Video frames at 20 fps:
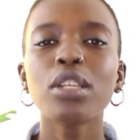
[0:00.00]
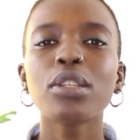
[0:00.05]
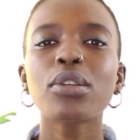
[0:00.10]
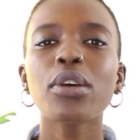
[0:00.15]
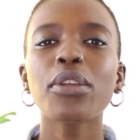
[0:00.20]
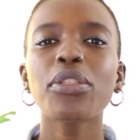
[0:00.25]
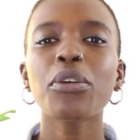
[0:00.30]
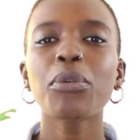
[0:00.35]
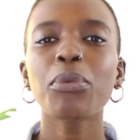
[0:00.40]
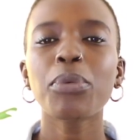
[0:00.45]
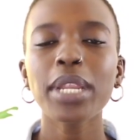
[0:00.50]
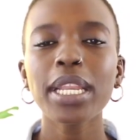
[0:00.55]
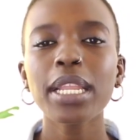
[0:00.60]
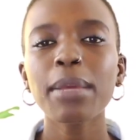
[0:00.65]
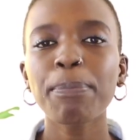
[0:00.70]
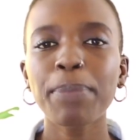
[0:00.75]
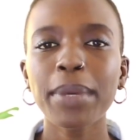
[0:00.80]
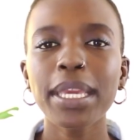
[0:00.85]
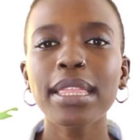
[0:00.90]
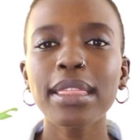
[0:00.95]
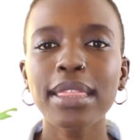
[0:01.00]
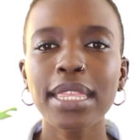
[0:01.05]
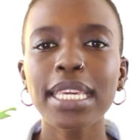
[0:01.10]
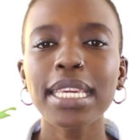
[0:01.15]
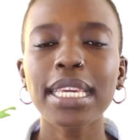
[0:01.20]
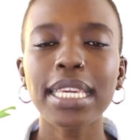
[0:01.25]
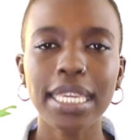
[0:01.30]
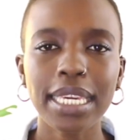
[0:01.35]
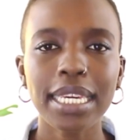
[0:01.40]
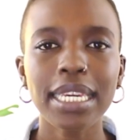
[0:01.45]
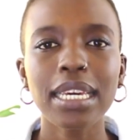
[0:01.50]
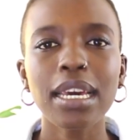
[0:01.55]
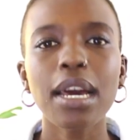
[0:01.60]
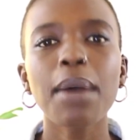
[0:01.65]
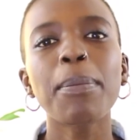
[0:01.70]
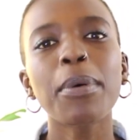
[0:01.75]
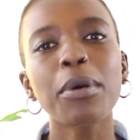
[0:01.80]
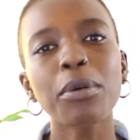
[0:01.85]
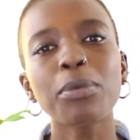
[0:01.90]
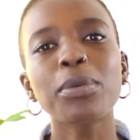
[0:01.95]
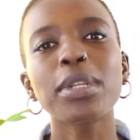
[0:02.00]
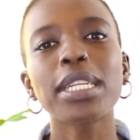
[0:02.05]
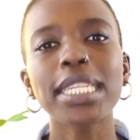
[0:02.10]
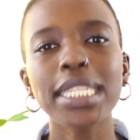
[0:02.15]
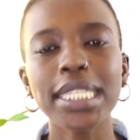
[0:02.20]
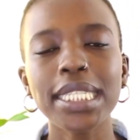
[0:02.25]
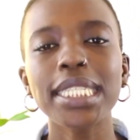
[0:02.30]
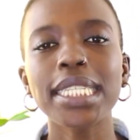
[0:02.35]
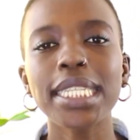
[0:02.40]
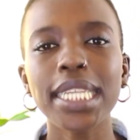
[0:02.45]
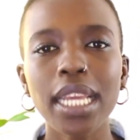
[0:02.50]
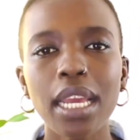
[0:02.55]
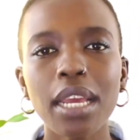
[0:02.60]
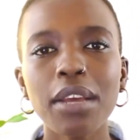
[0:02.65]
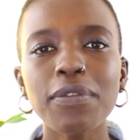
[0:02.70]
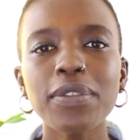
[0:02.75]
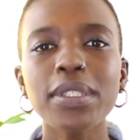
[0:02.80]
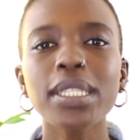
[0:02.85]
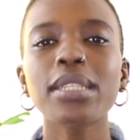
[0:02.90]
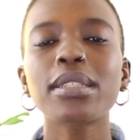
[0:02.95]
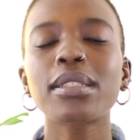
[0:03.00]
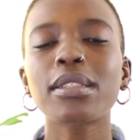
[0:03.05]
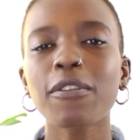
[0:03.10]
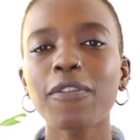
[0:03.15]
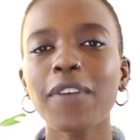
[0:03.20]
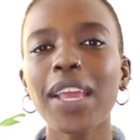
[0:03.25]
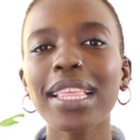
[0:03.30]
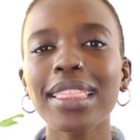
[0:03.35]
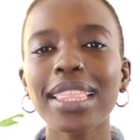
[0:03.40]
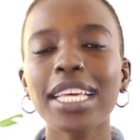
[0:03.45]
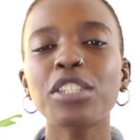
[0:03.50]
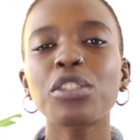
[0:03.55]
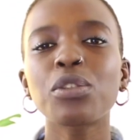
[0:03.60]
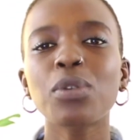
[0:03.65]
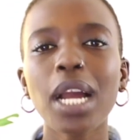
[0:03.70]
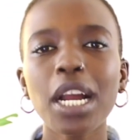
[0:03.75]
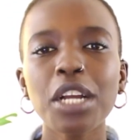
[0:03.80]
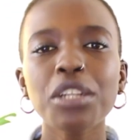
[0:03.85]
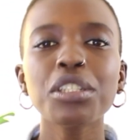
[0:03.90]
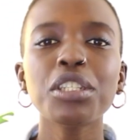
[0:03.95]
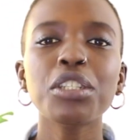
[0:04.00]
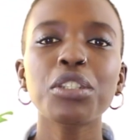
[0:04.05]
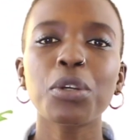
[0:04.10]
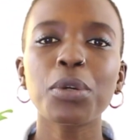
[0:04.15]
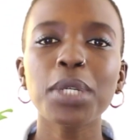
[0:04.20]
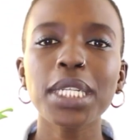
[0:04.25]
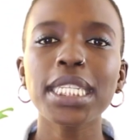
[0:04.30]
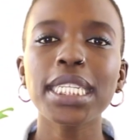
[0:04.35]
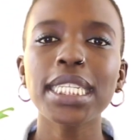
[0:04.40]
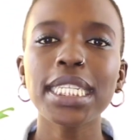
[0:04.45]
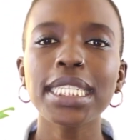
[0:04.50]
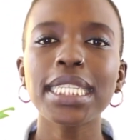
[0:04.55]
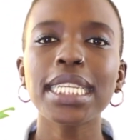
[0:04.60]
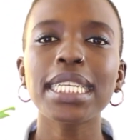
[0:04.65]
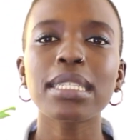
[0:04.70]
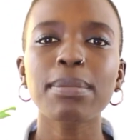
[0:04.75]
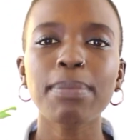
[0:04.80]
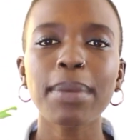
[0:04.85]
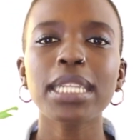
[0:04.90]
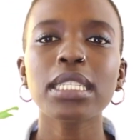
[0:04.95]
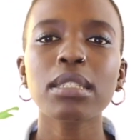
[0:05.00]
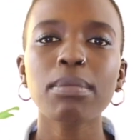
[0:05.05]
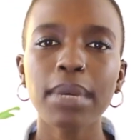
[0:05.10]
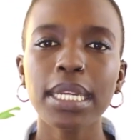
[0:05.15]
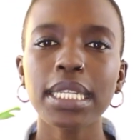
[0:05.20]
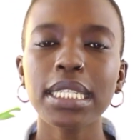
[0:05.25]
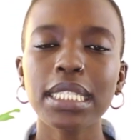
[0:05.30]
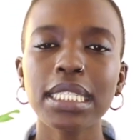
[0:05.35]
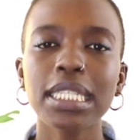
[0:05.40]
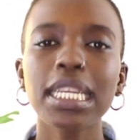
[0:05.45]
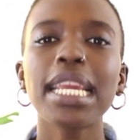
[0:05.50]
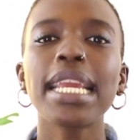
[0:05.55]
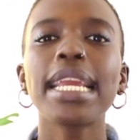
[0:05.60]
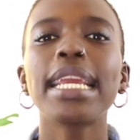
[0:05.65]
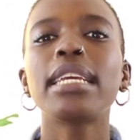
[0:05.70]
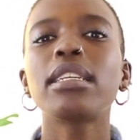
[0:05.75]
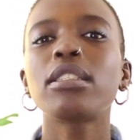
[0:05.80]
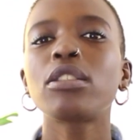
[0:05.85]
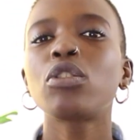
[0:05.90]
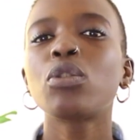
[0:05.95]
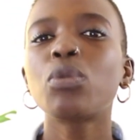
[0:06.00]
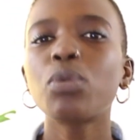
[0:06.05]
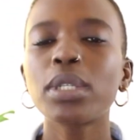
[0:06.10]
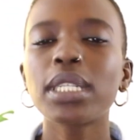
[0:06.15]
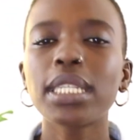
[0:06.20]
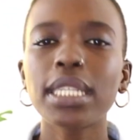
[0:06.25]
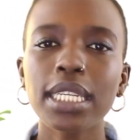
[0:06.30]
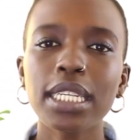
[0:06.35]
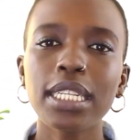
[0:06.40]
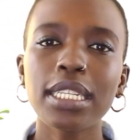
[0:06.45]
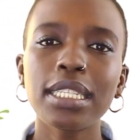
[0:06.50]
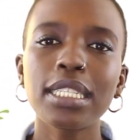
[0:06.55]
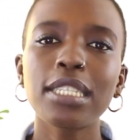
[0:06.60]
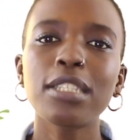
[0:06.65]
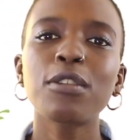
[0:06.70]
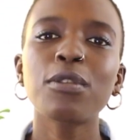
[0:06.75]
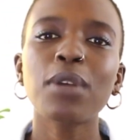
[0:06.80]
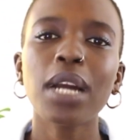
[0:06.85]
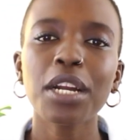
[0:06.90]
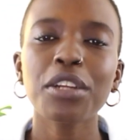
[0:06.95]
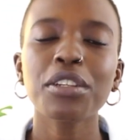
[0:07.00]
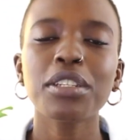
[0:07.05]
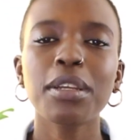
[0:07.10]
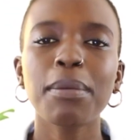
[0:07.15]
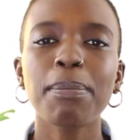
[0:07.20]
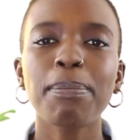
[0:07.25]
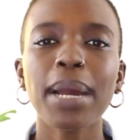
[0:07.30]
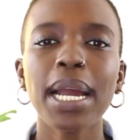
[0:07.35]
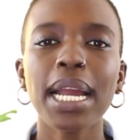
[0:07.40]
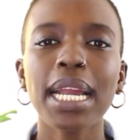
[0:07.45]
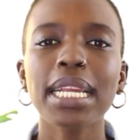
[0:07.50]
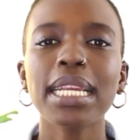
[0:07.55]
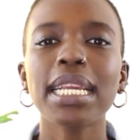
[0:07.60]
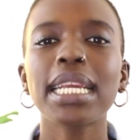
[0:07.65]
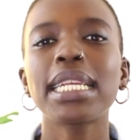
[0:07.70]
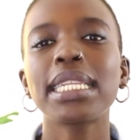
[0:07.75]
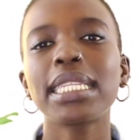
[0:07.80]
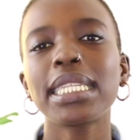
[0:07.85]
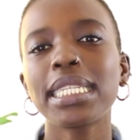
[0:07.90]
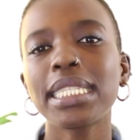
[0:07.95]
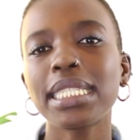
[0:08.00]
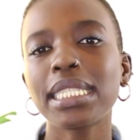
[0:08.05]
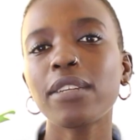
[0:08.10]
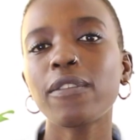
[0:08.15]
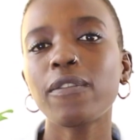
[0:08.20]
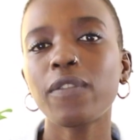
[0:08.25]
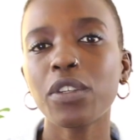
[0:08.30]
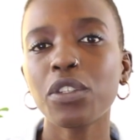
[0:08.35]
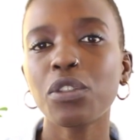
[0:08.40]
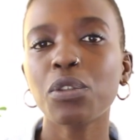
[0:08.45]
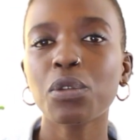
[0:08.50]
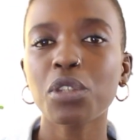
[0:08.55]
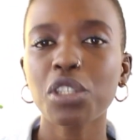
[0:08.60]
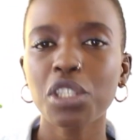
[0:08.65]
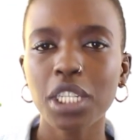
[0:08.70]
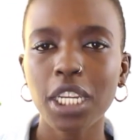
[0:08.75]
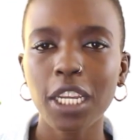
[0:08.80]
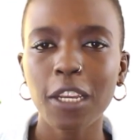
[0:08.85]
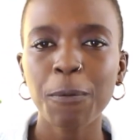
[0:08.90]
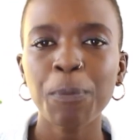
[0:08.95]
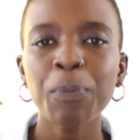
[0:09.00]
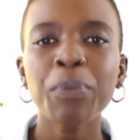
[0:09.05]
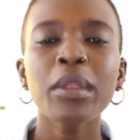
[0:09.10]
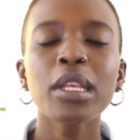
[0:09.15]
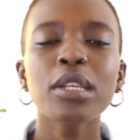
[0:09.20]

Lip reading: So the really big thing here about ETFs is the fact that you actually don't need as much money as you would need to actually buy an individual share.